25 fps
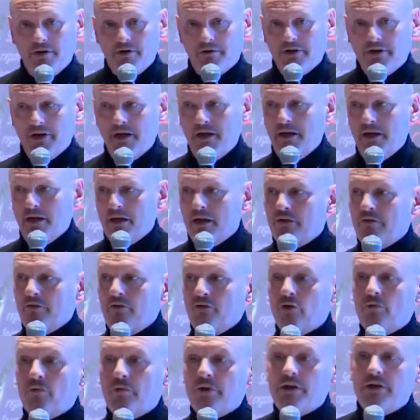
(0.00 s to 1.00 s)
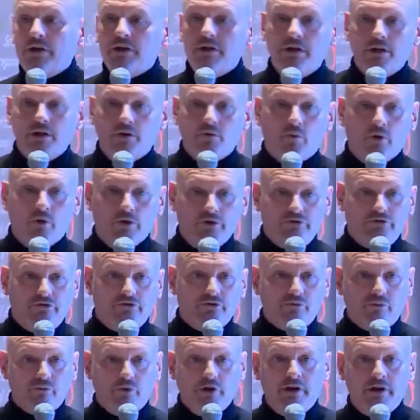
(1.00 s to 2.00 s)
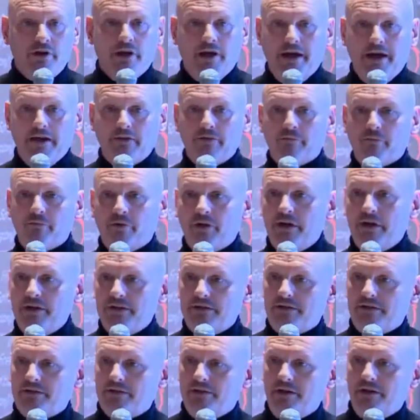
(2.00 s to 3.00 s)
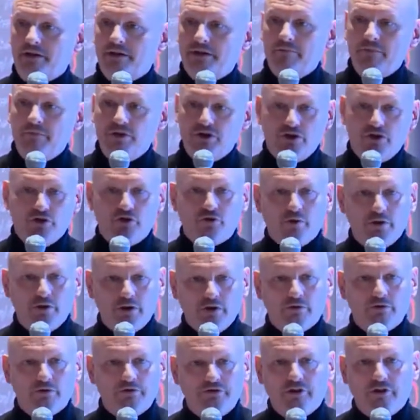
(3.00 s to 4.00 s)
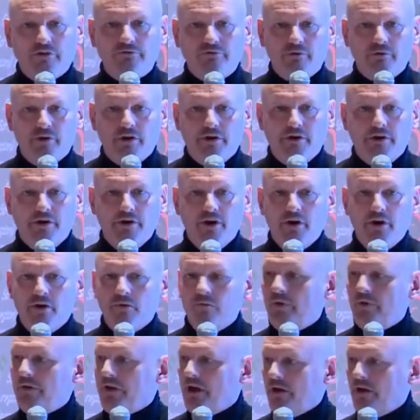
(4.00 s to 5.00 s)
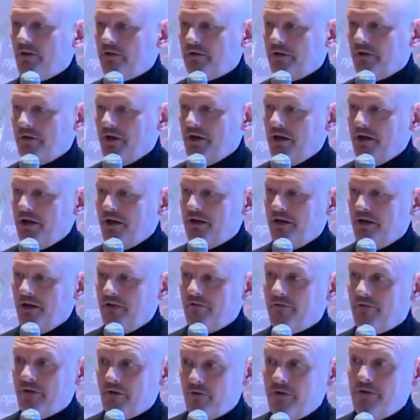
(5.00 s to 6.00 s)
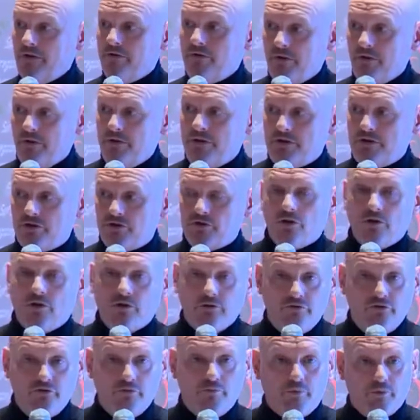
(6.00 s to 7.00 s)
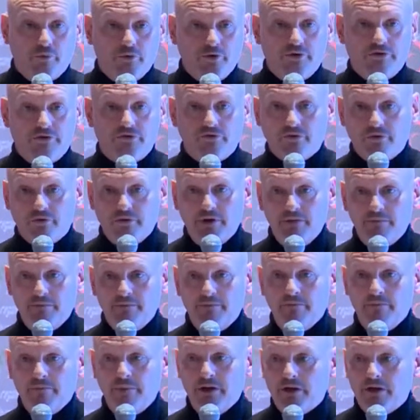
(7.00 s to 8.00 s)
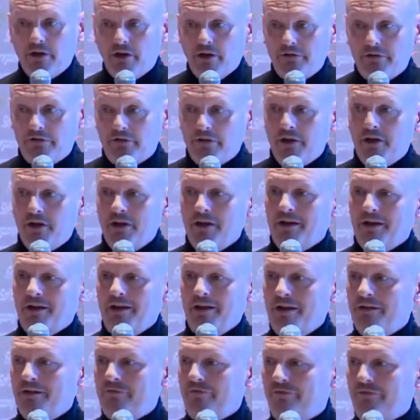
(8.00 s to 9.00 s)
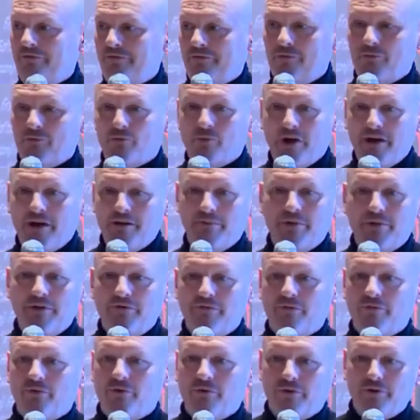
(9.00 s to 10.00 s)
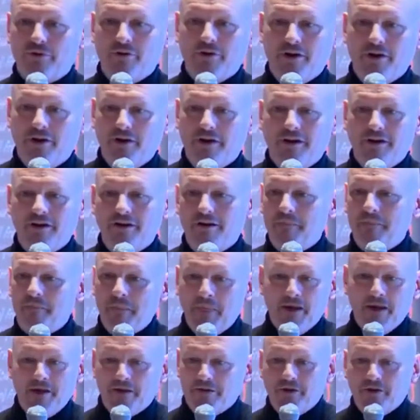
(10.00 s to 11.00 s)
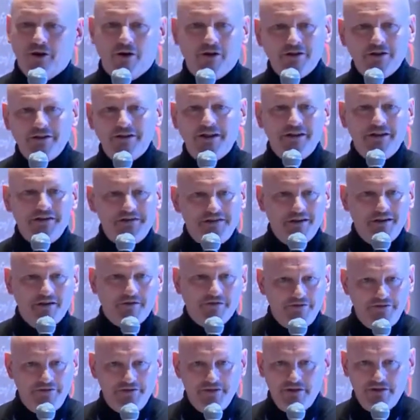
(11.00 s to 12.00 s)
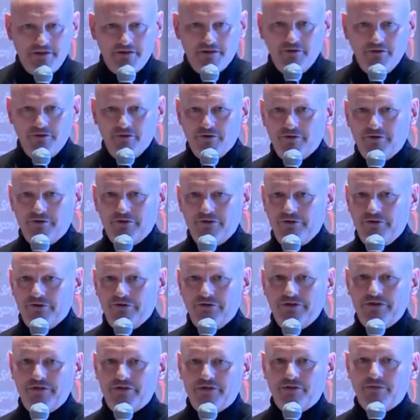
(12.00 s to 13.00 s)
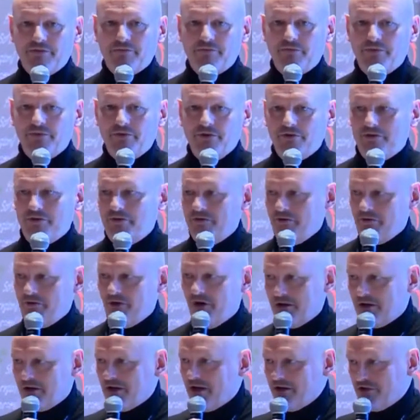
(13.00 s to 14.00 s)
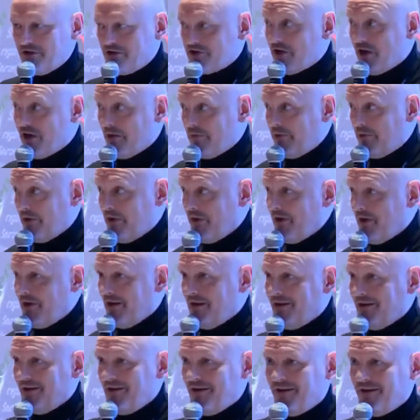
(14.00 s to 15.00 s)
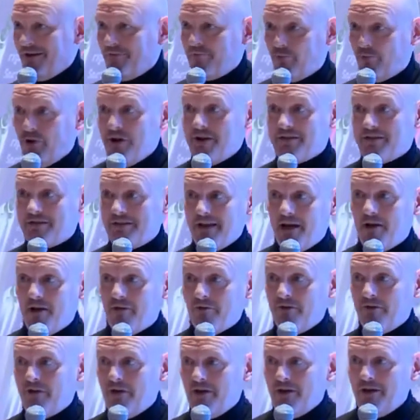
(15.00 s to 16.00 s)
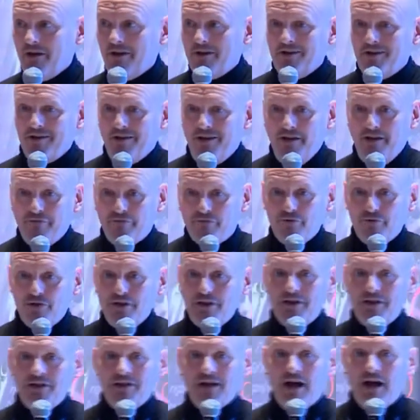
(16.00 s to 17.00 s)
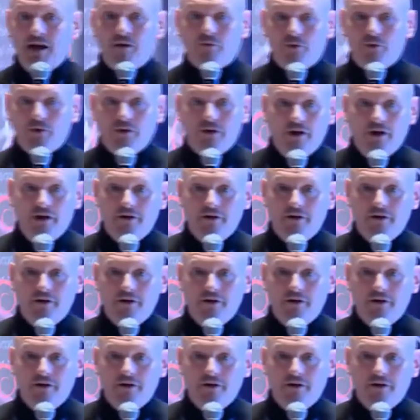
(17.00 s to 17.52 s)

Okay, nobody wants to run enterprise mission-critical software without a very, very strong support story, because if right before the holiday sales season your system, your online shop breaks down, every hour